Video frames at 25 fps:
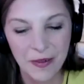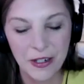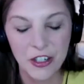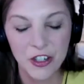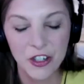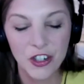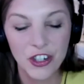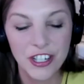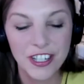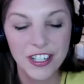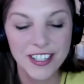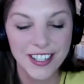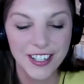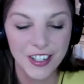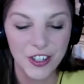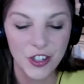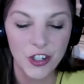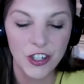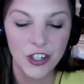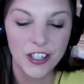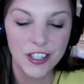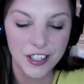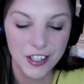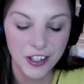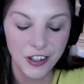she's
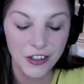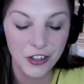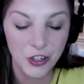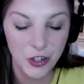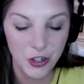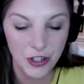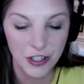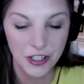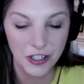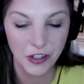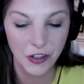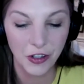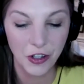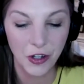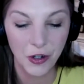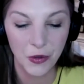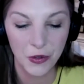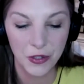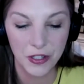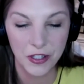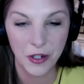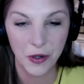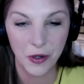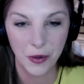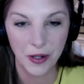close,
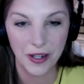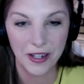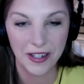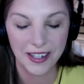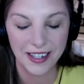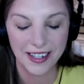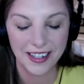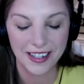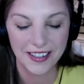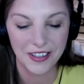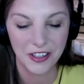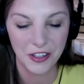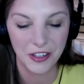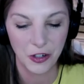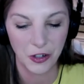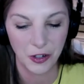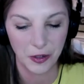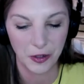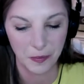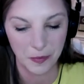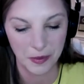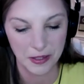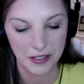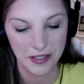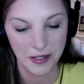so it's good,
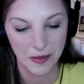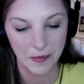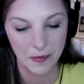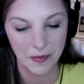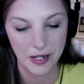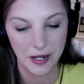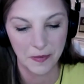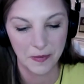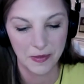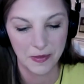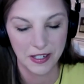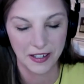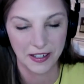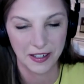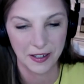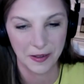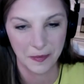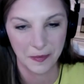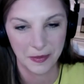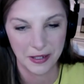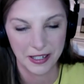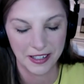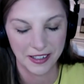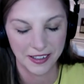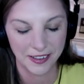but sometimes it can
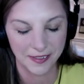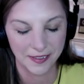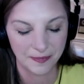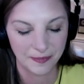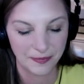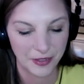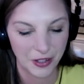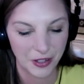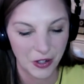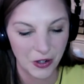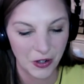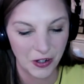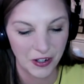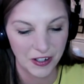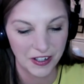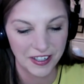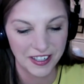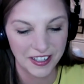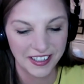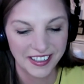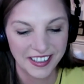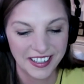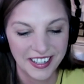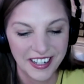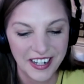be hard.
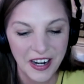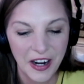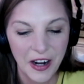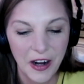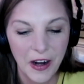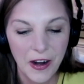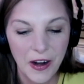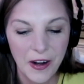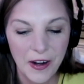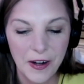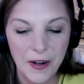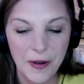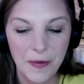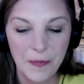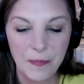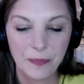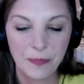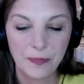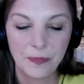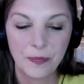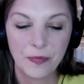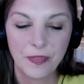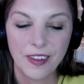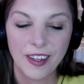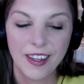Um,
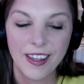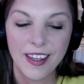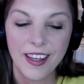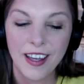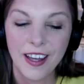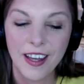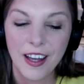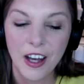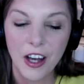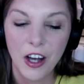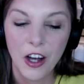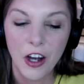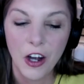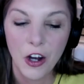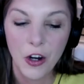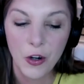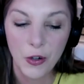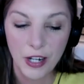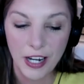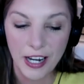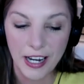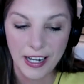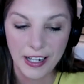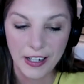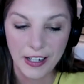
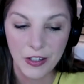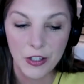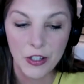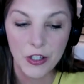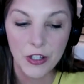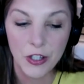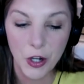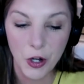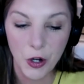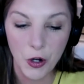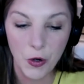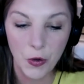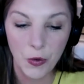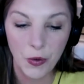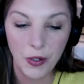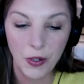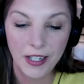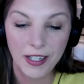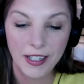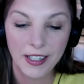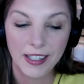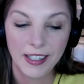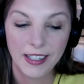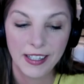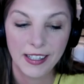okay, so
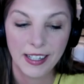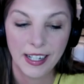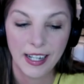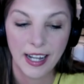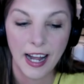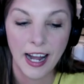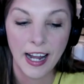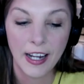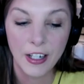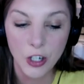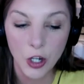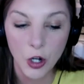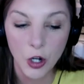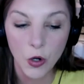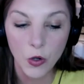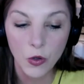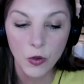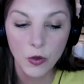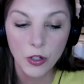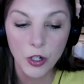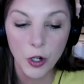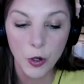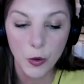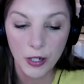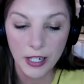I know
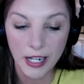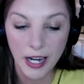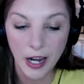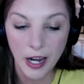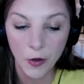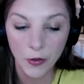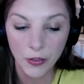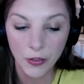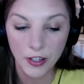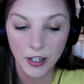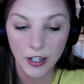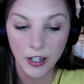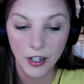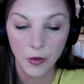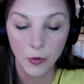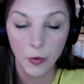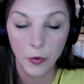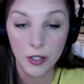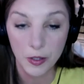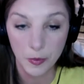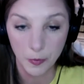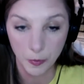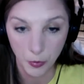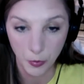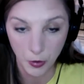going out there was
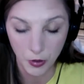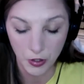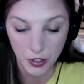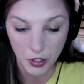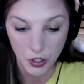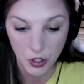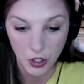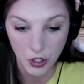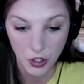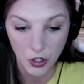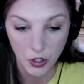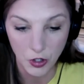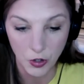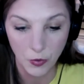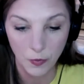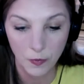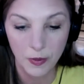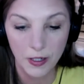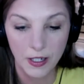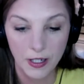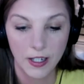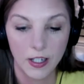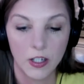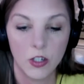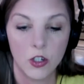important to you
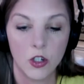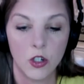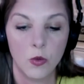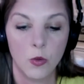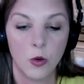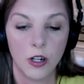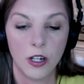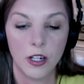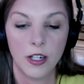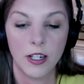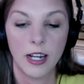because you wanted